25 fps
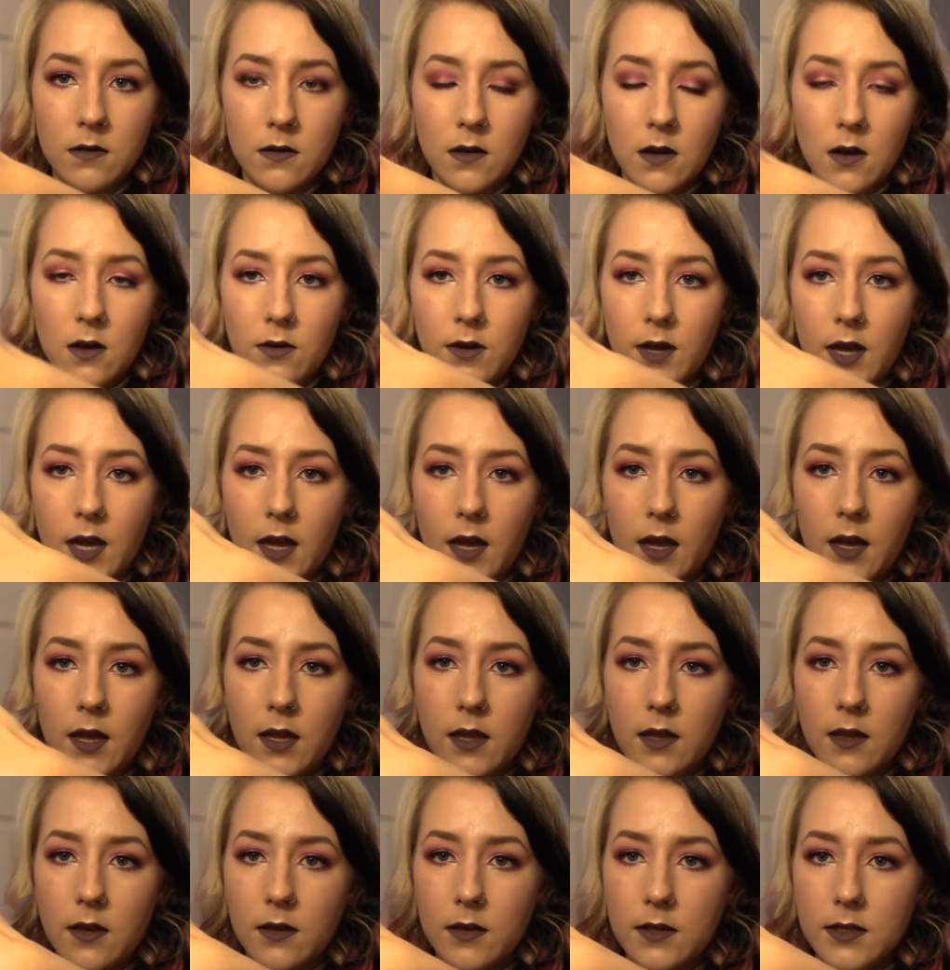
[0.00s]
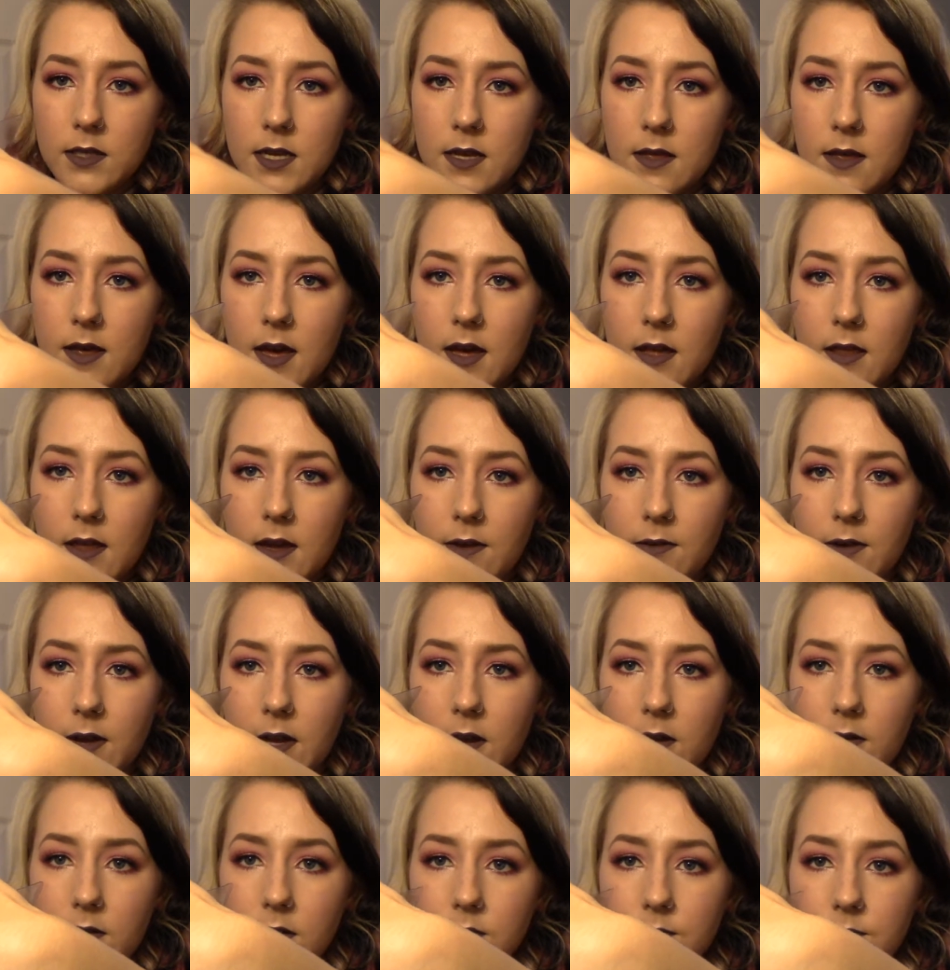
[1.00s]
Okay, can you see that? There we
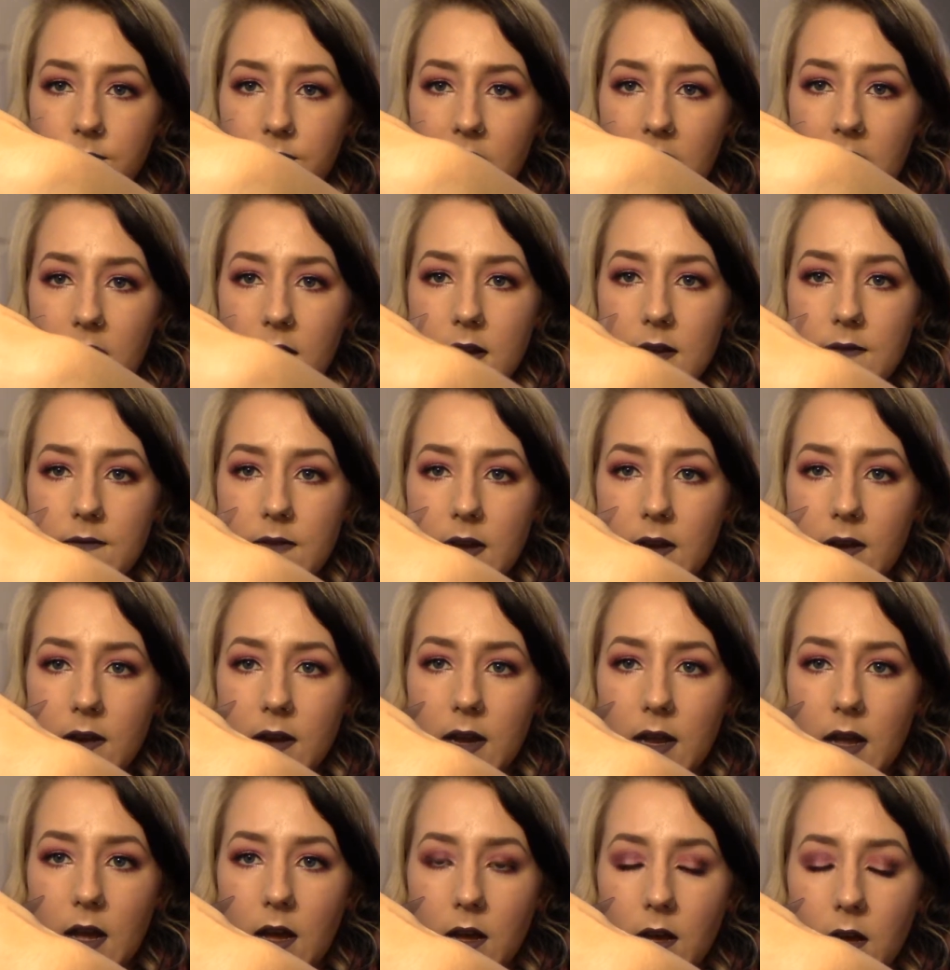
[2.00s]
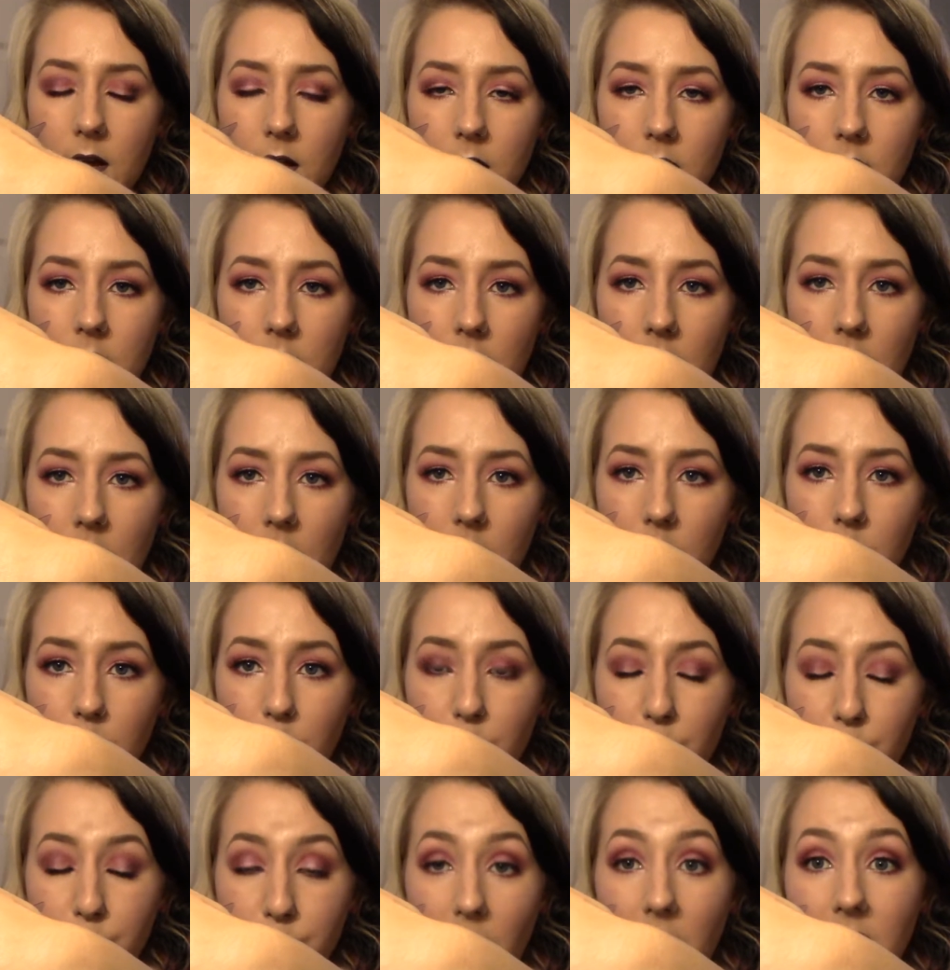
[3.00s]
go. It's very, very
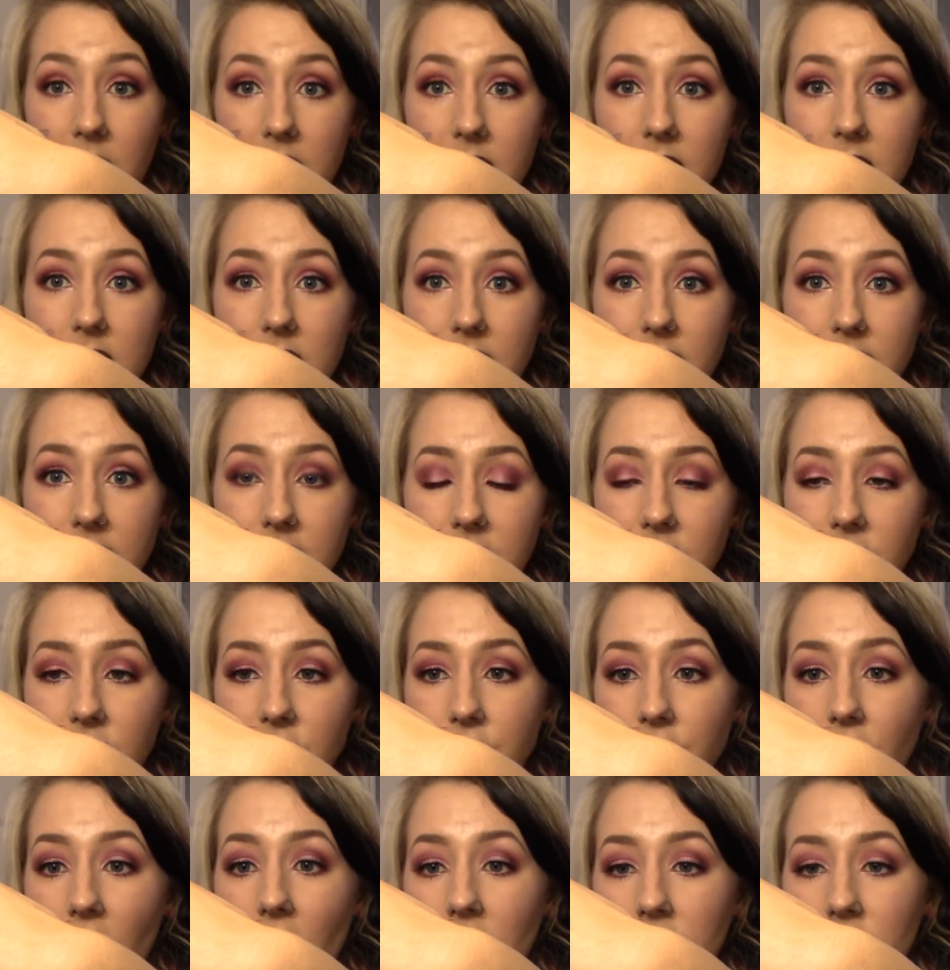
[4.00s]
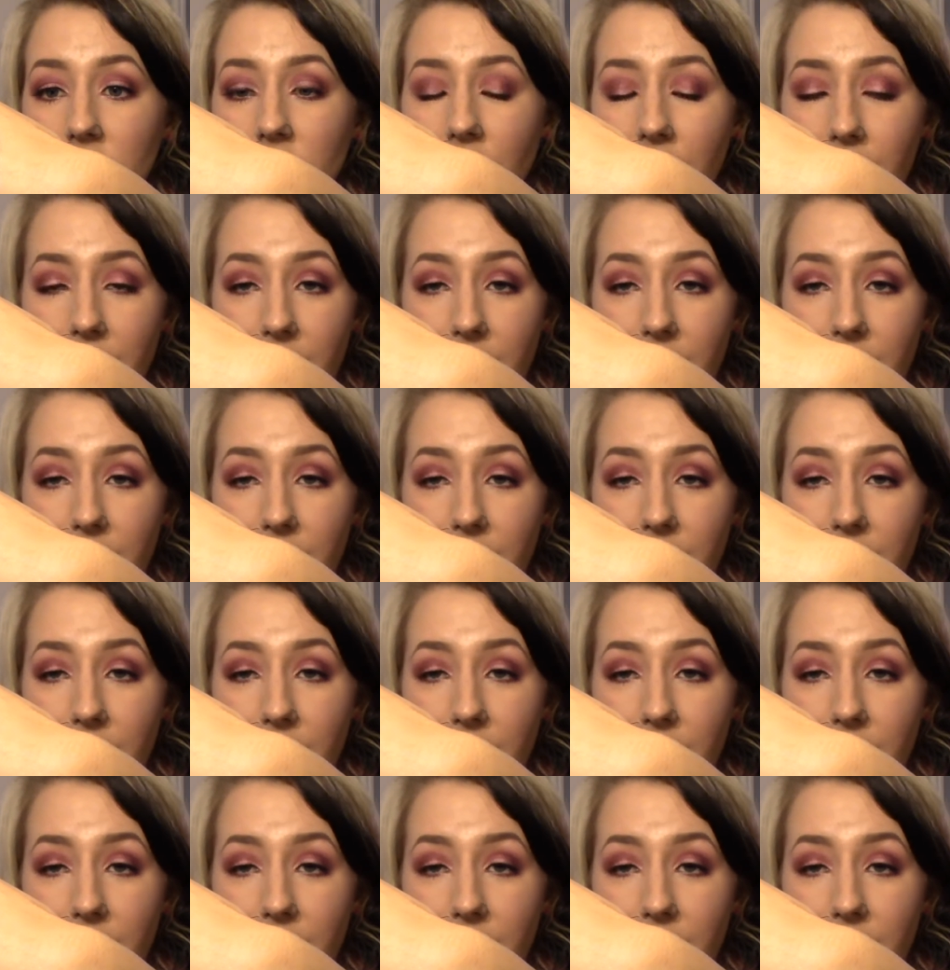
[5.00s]
bright. It does not look